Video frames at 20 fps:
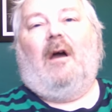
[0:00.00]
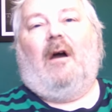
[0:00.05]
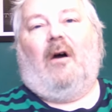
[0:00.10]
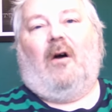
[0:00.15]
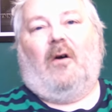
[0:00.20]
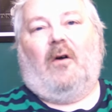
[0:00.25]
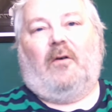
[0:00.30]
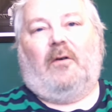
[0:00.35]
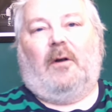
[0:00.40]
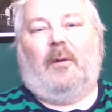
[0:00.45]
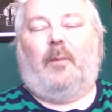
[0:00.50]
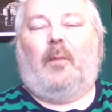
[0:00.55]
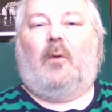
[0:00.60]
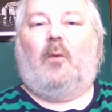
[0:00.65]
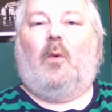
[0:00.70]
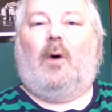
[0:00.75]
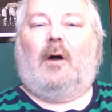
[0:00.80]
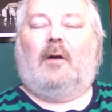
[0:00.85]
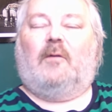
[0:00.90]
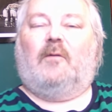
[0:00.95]
our number
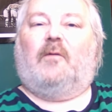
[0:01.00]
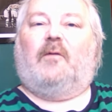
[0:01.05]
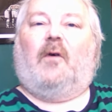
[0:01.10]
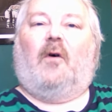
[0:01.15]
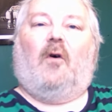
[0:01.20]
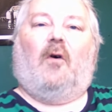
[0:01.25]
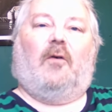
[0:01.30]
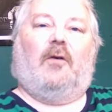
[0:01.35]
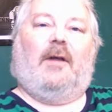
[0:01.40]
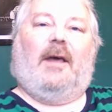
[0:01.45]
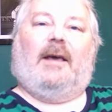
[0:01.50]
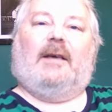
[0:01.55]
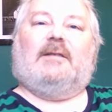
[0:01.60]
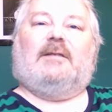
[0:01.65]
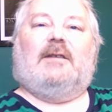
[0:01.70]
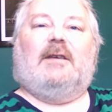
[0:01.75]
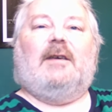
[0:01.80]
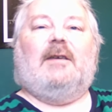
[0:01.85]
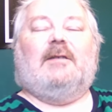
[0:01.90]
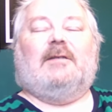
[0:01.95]
one for next
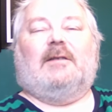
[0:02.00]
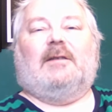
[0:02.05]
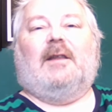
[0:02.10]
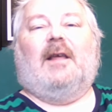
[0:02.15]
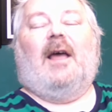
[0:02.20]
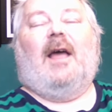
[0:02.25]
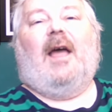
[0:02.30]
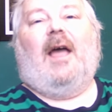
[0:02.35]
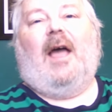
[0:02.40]
season